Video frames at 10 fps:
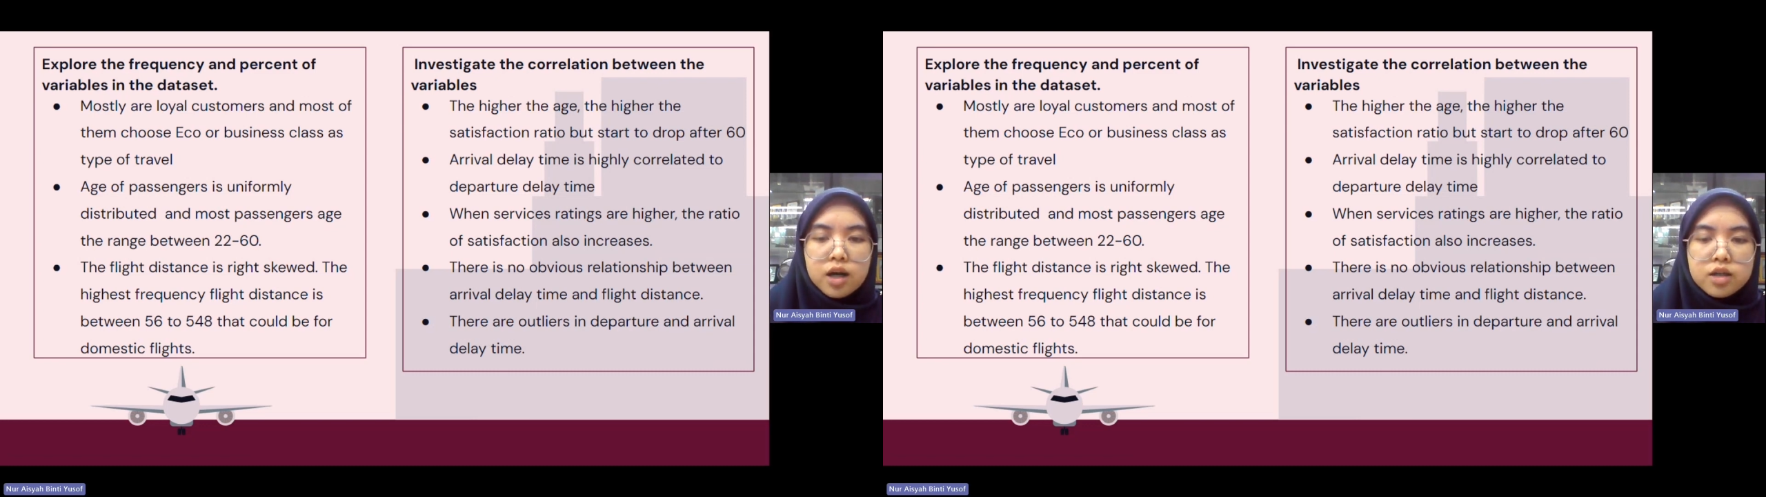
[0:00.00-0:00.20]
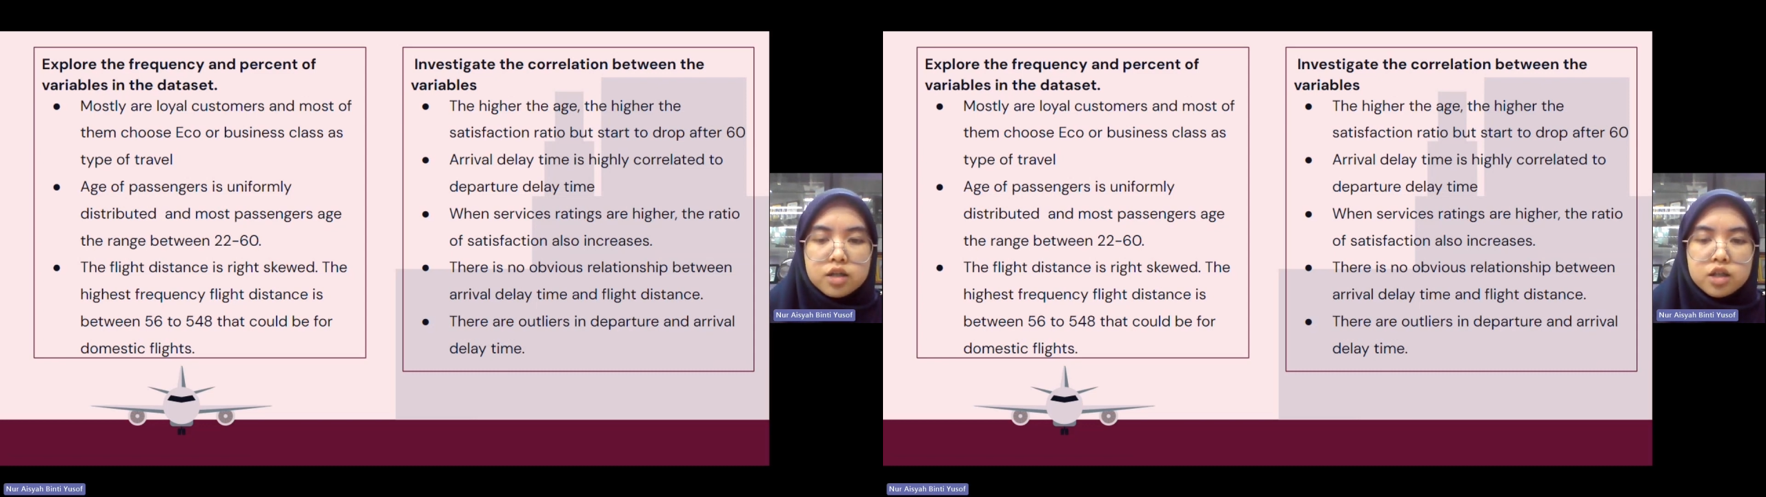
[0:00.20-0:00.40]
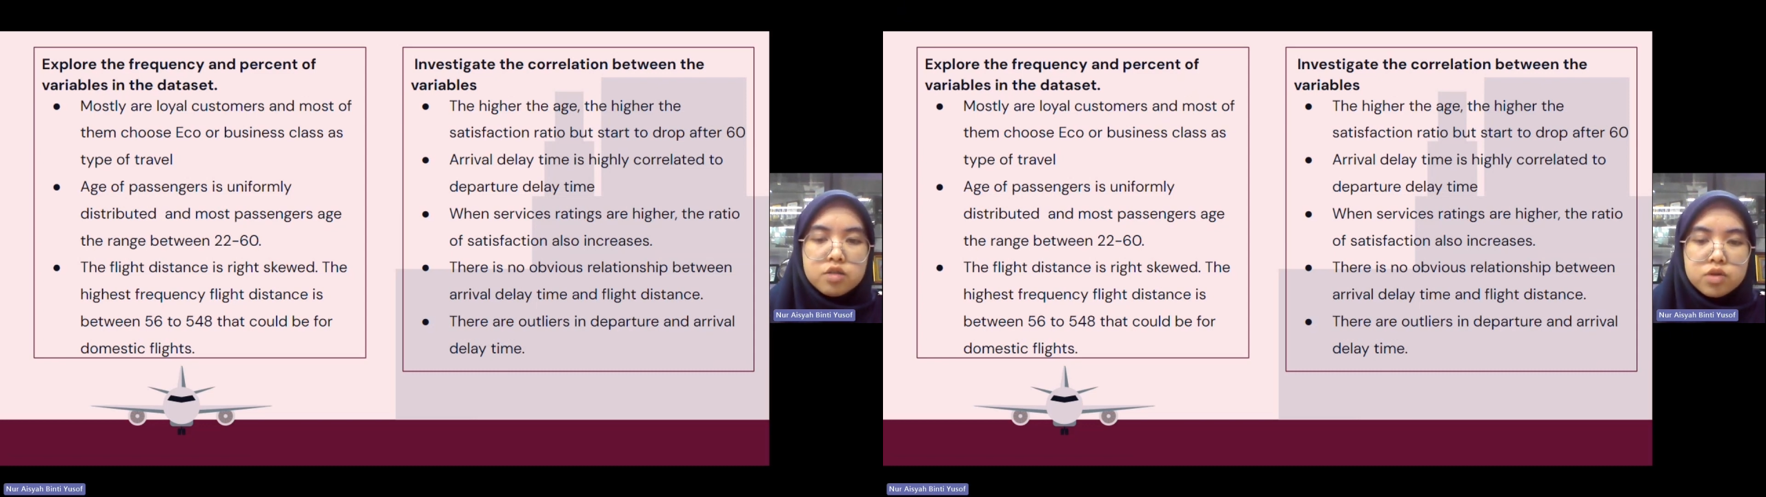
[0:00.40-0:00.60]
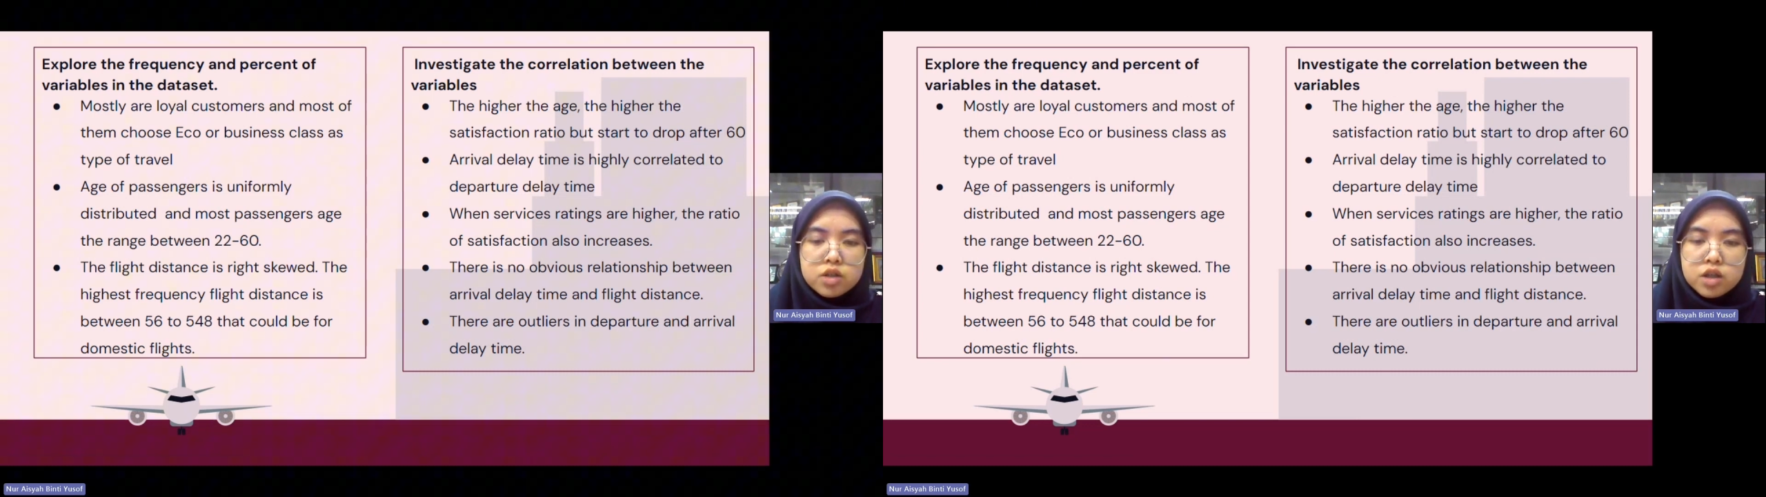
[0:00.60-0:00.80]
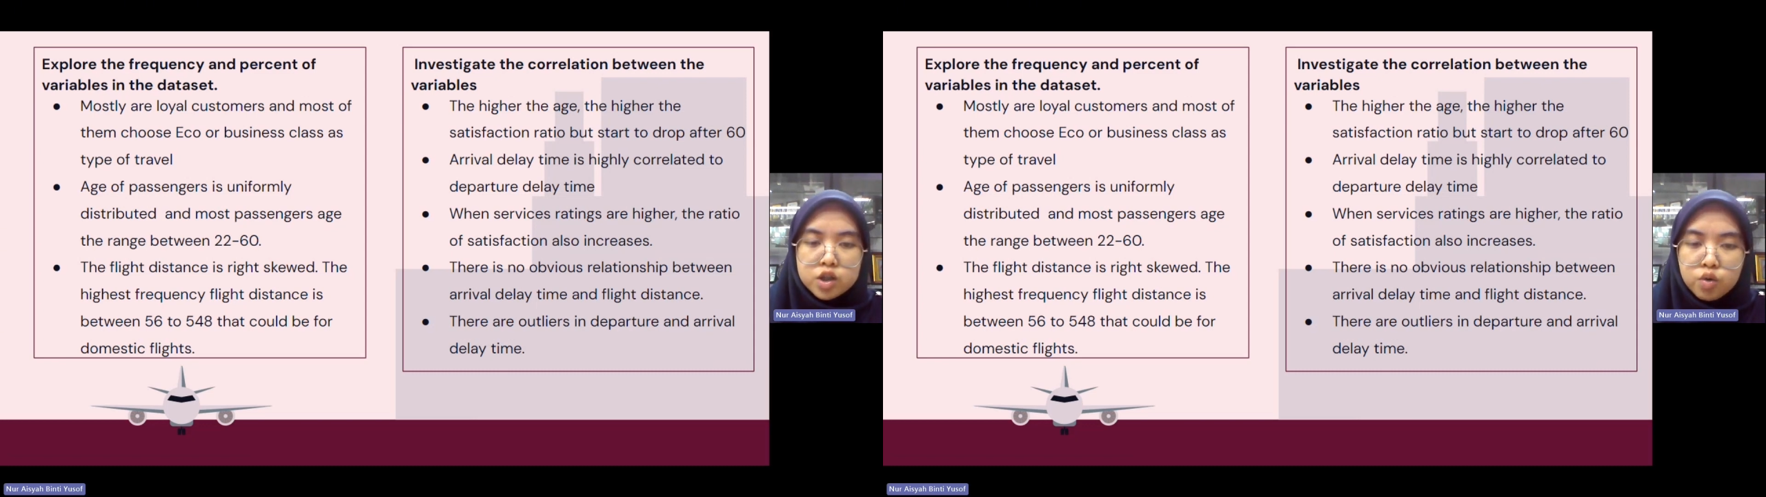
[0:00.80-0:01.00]
higher the
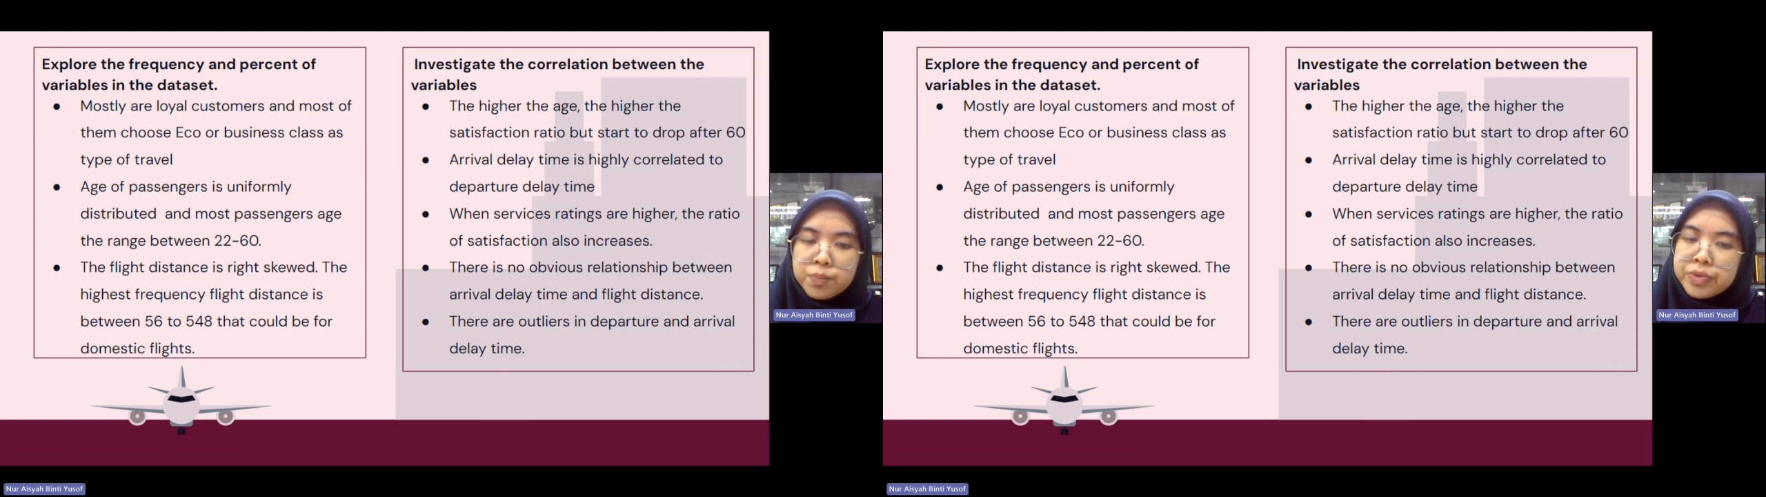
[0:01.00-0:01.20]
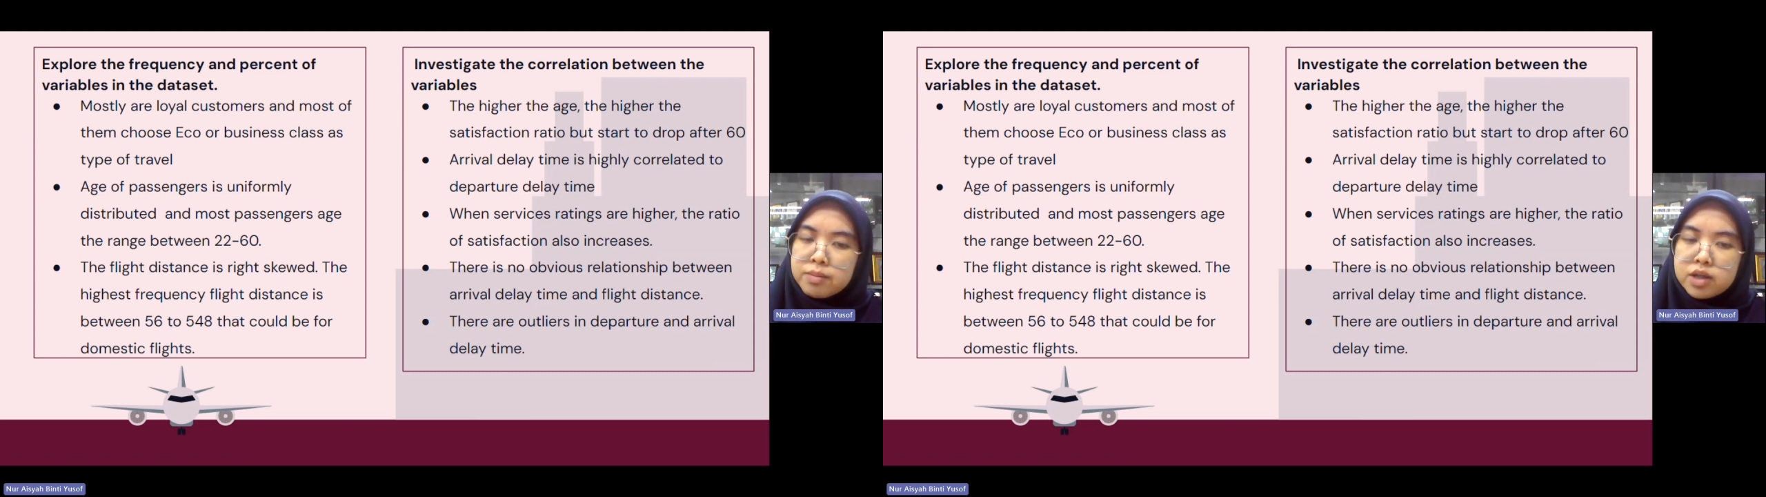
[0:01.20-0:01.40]
satisfaction ratio.